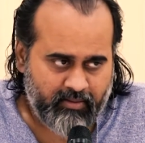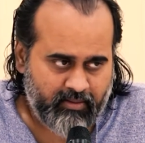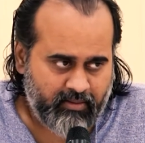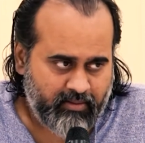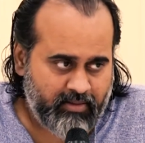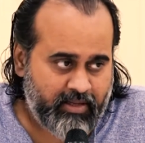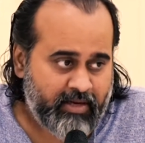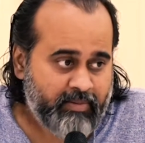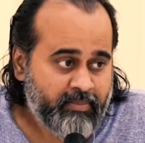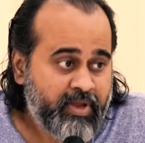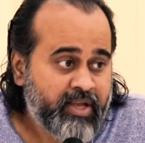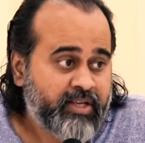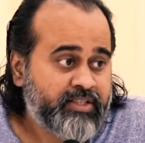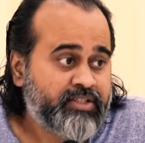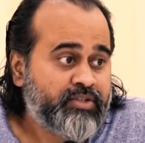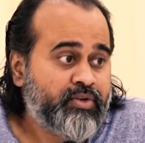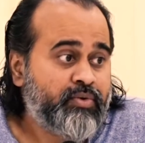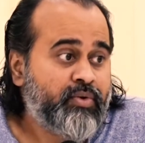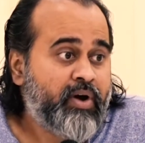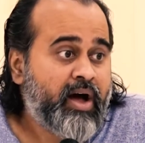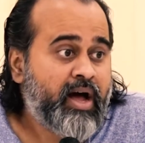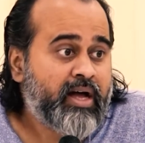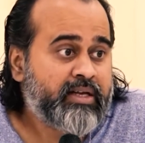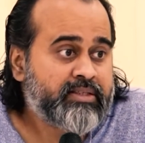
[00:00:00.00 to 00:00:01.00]
that makes
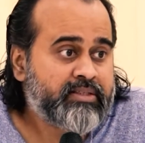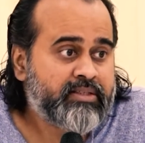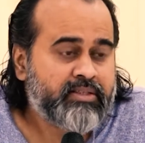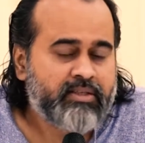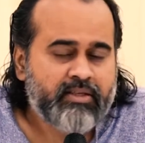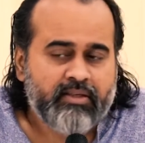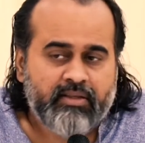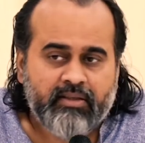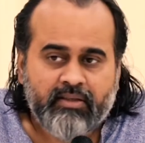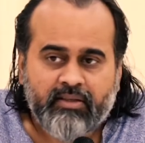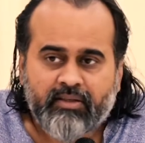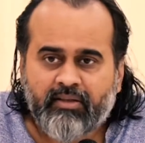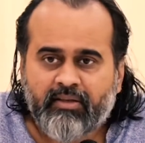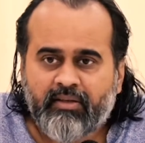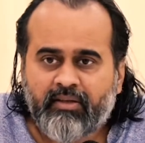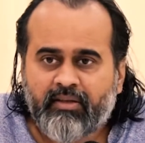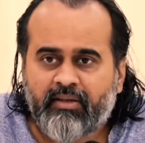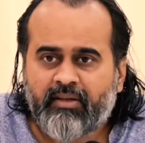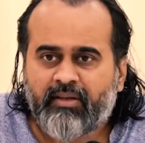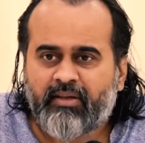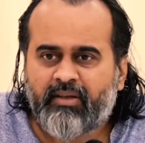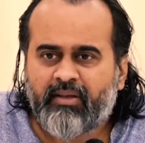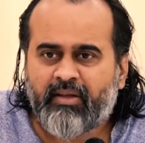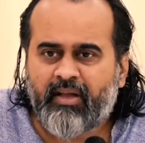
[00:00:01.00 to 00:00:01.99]
you ask,
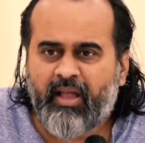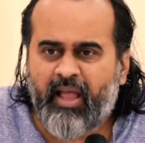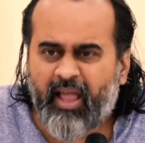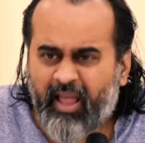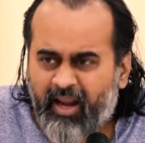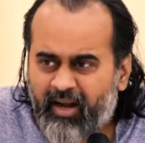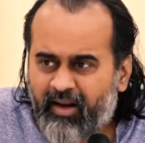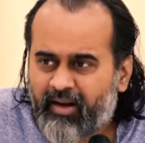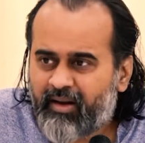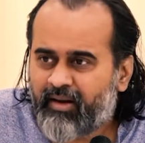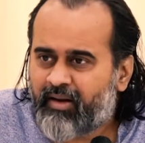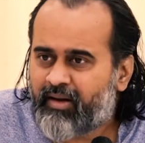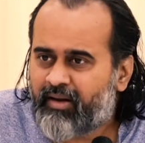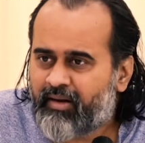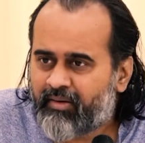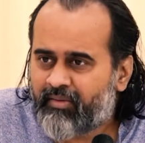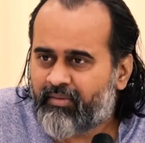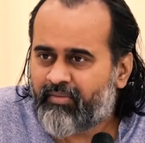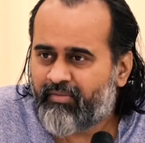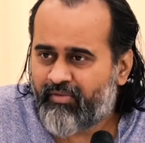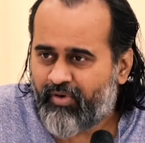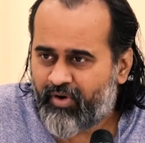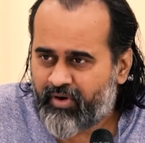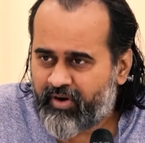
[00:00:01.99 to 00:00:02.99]
Hell,
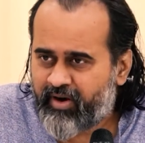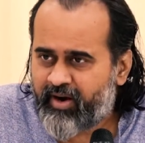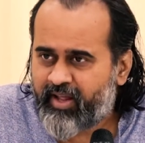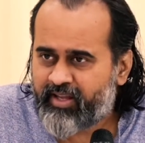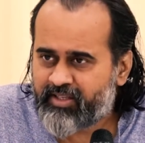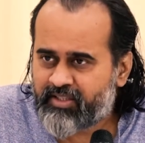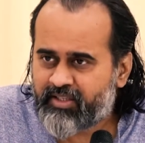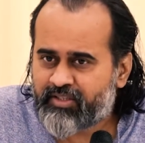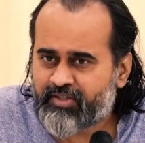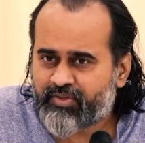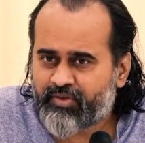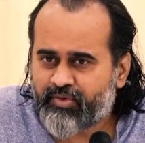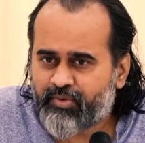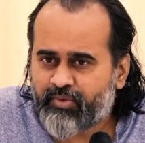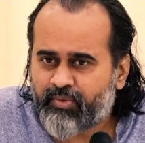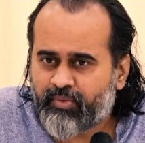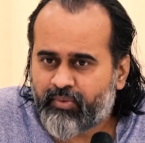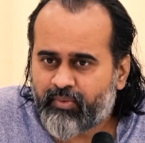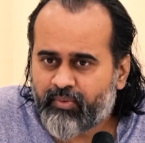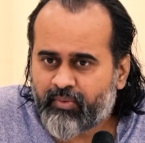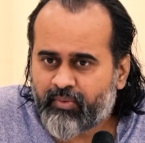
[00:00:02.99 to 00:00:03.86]
what did I just do?